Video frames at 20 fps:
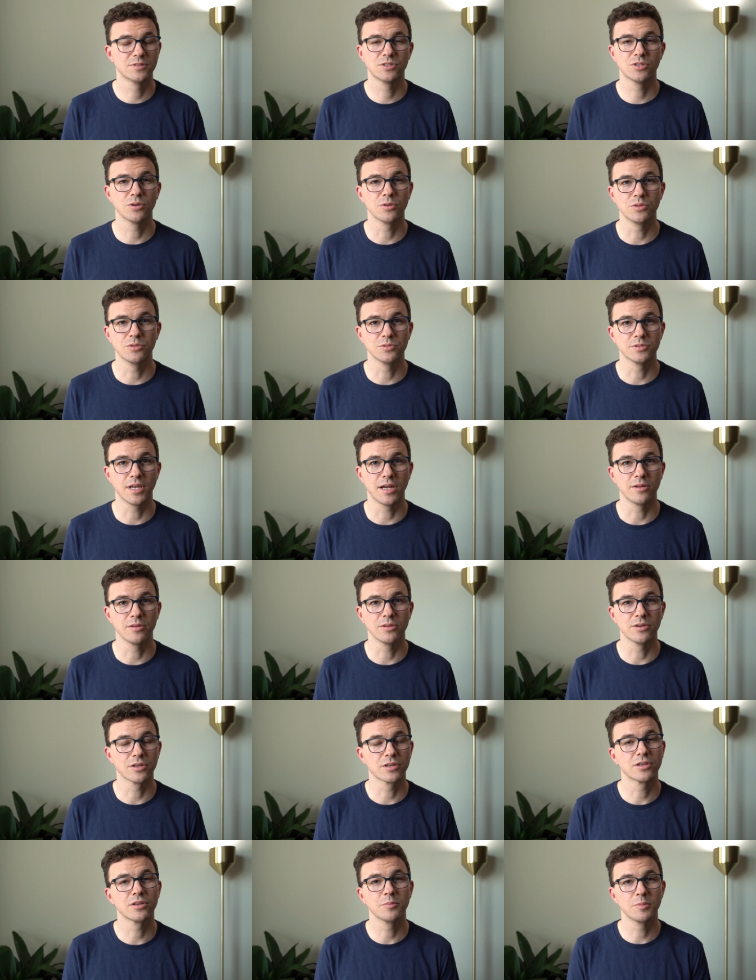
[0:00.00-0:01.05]
don't use
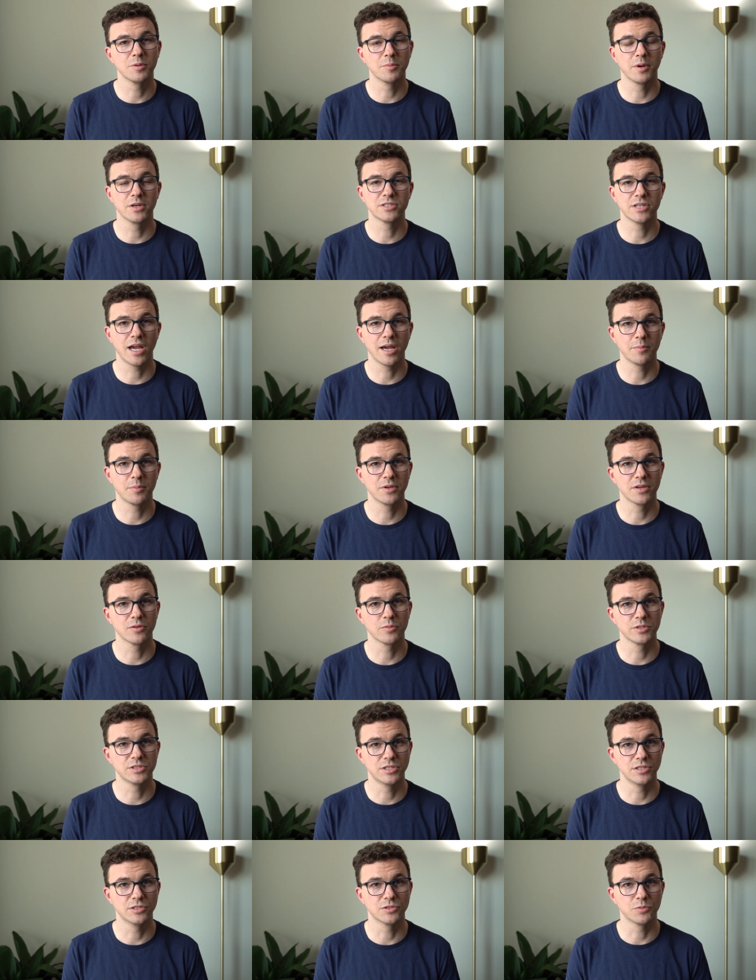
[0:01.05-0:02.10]
Outlook. You'll be much happier
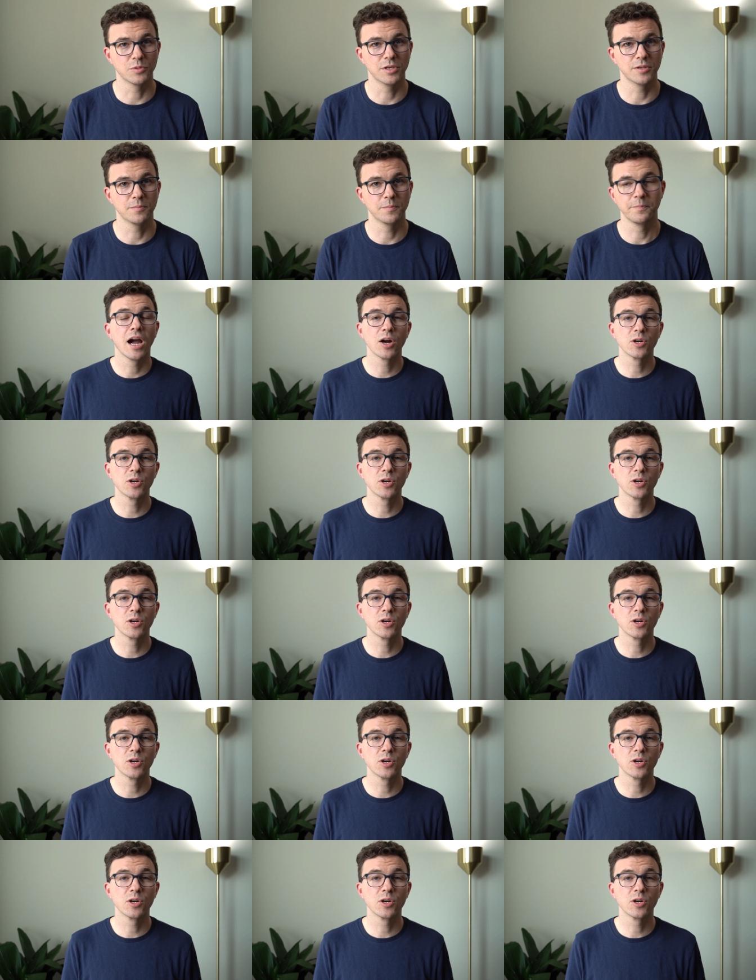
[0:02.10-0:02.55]
with G Suite.